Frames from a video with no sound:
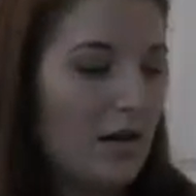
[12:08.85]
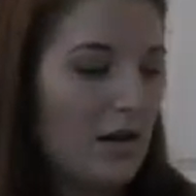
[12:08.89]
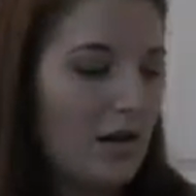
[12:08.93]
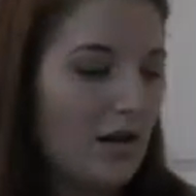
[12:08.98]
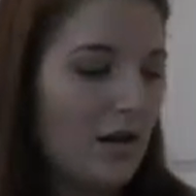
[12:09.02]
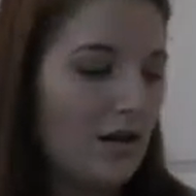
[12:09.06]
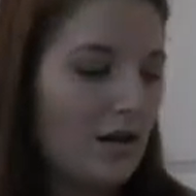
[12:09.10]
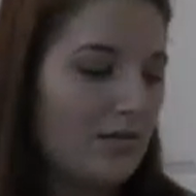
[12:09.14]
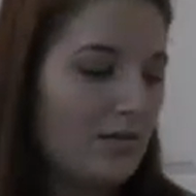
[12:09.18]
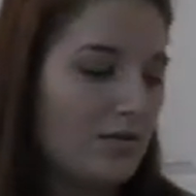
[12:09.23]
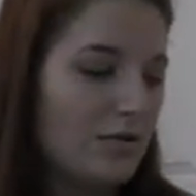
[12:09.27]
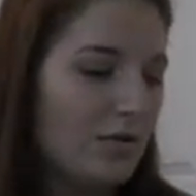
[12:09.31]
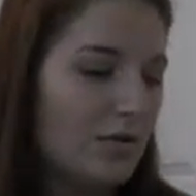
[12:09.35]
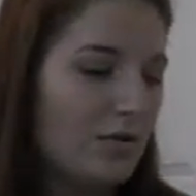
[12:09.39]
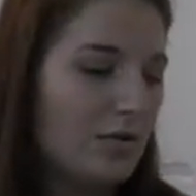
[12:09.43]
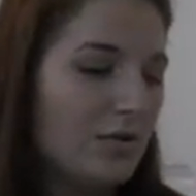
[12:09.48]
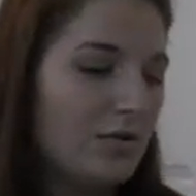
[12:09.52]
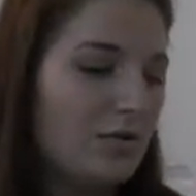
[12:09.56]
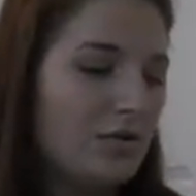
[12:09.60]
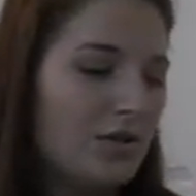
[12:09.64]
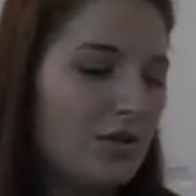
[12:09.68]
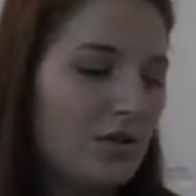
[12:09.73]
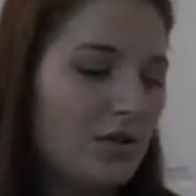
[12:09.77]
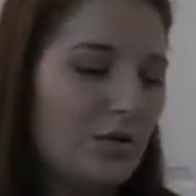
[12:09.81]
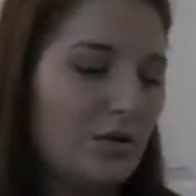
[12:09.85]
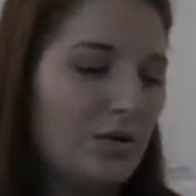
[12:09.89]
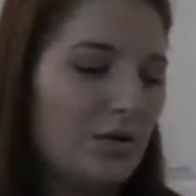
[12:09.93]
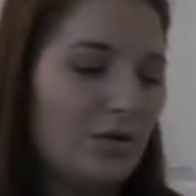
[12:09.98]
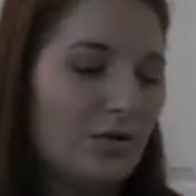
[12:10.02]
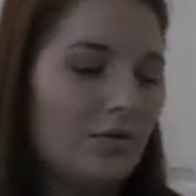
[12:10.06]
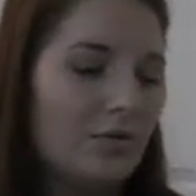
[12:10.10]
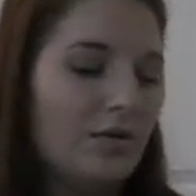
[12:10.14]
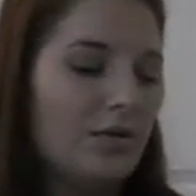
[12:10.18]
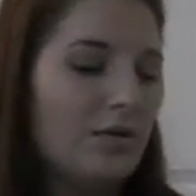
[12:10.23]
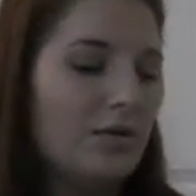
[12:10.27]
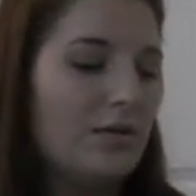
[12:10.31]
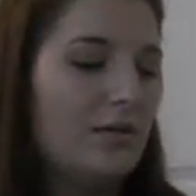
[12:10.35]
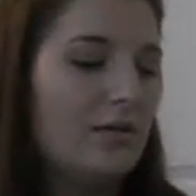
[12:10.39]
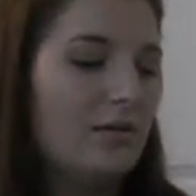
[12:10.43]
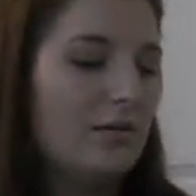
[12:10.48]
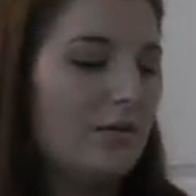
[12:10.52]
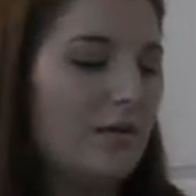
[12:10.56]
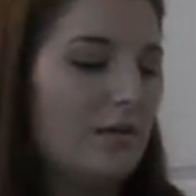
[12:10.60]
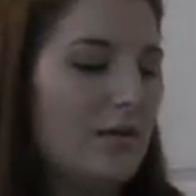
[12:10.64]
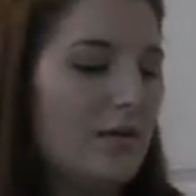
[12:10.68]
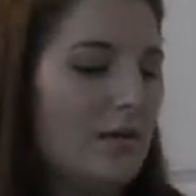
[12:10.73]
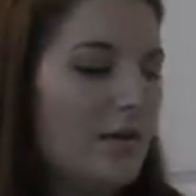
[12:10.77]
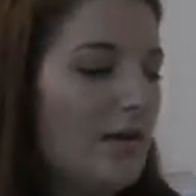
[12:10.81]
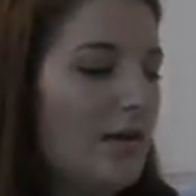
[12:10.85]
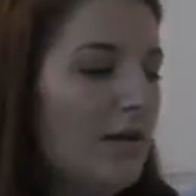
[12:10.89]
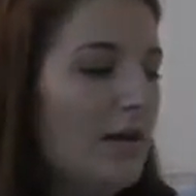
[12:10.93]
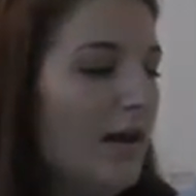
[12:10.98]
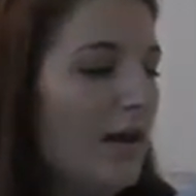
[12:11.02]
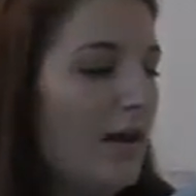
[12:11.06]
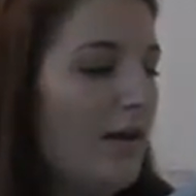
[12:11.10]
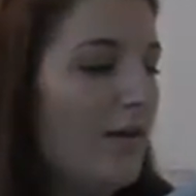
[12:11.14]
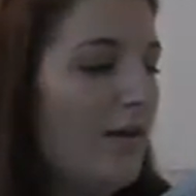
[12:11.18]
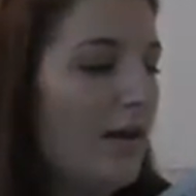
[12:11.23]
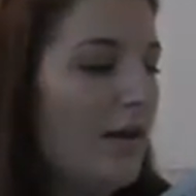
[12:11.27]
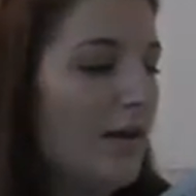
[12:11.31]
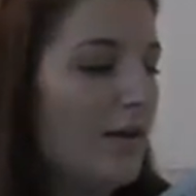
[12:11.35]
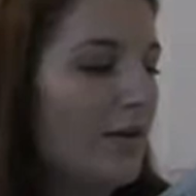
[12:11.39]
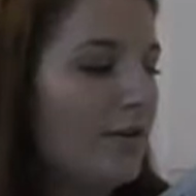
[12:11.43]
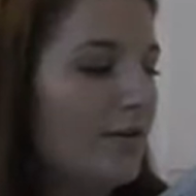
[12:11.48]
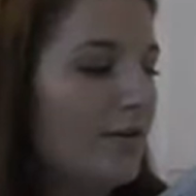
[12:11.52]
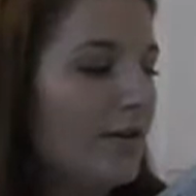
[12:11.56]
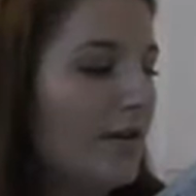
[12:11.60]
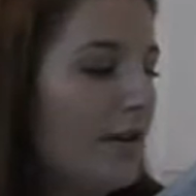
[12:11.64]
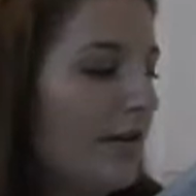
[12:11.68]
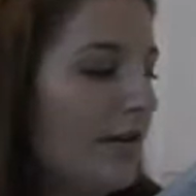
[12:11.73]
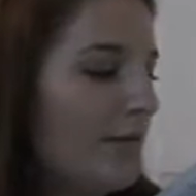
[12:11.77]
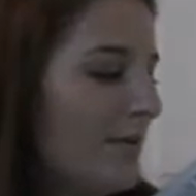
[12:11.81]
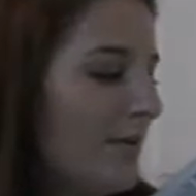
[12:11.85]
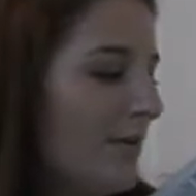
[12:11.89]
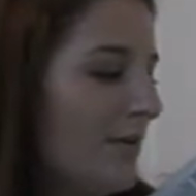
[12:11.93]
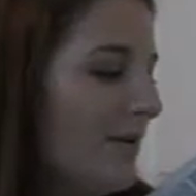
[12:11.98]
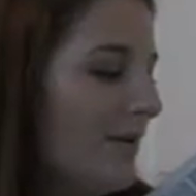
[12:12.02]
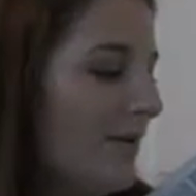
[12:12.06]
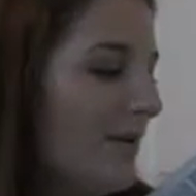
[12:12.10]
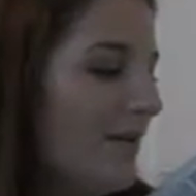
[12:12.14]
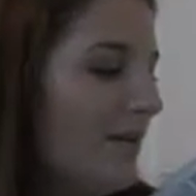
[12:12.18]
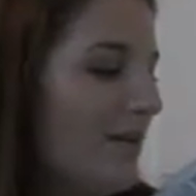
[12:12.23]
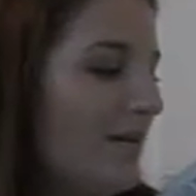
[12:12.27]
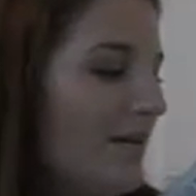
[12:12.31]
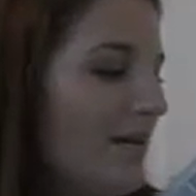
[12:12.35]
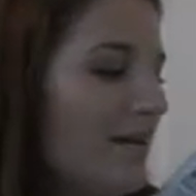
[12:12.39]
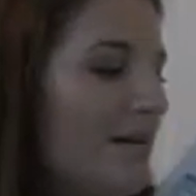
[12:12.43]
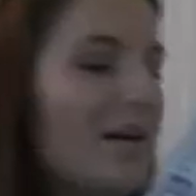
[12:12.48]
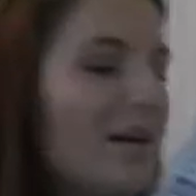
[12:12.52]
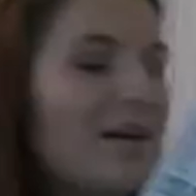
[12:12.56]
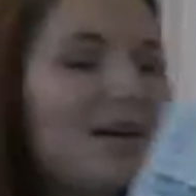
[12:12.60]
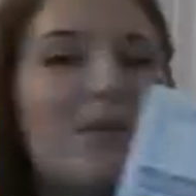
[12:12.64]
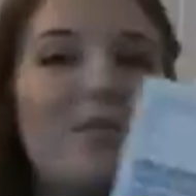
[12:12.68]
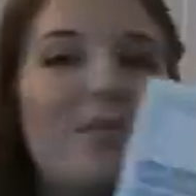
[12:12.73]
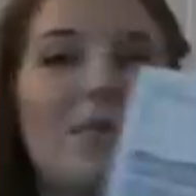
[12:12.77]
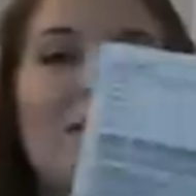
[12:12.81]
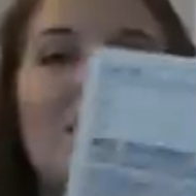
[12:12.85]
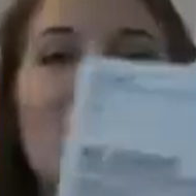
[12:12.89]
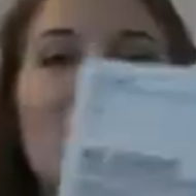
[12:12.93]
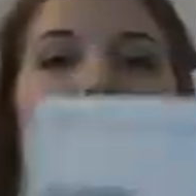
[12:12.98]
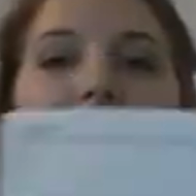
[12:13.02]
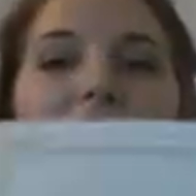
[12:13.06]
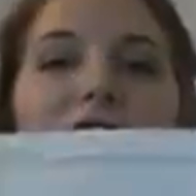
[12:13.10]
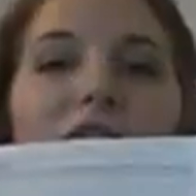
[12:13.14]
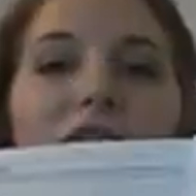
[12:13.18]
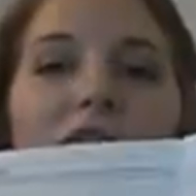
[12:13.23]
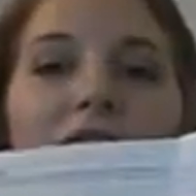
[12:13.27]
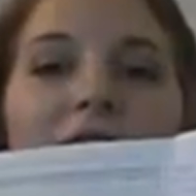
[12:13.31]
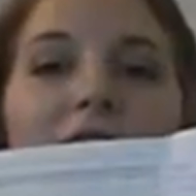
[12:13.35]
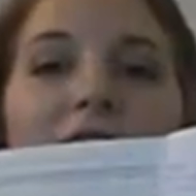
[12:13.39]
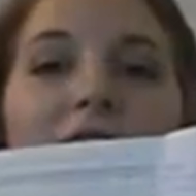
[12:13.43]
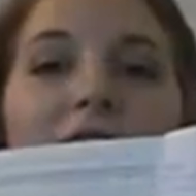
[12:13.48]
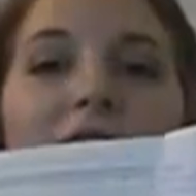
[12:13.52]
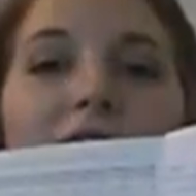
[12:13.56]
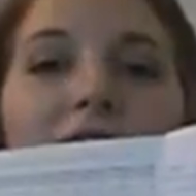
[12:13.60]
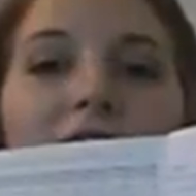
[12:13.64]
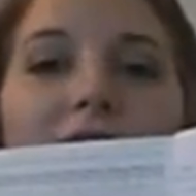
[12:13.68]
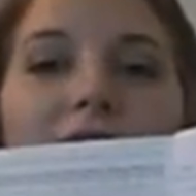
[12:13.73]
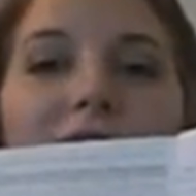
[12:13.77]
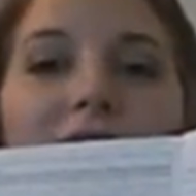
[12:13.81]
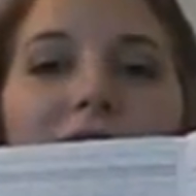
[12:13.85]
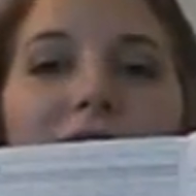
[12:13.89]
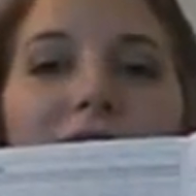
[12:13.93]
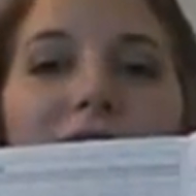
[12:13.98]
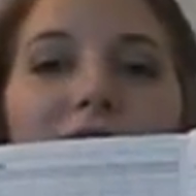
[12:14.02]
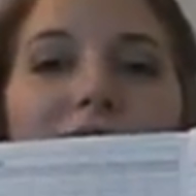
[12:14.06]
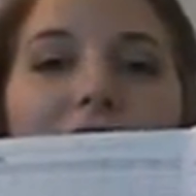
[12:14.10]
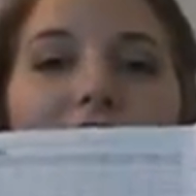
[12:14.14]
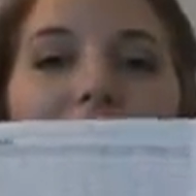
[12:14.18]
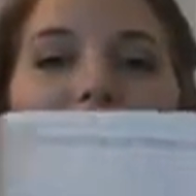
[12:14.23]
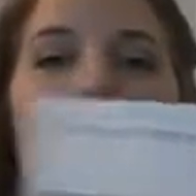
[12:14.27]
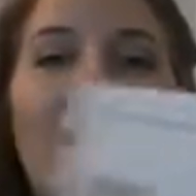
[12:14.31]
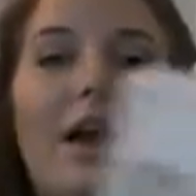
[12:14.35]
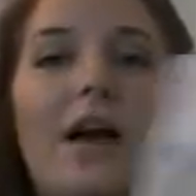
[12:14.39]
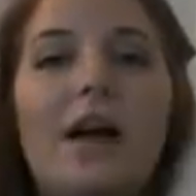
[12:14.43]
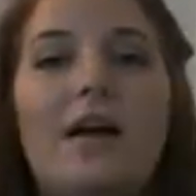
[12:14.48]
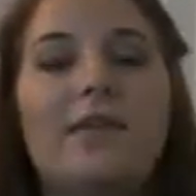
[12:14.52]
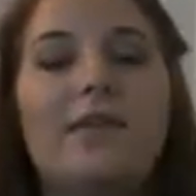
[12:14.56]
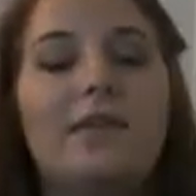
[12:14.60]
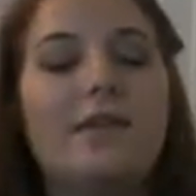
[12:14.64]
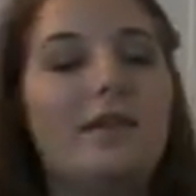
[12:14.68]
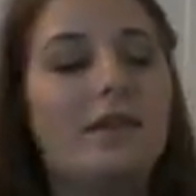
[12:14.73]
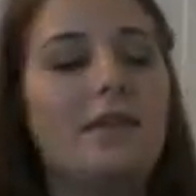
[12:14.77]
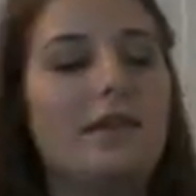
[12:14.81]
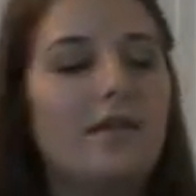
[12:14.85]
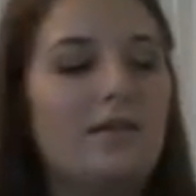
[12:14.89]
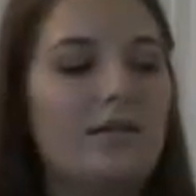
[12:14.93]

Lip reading: Okay. So, you'll do, I'll hide her name. But you just take your notes on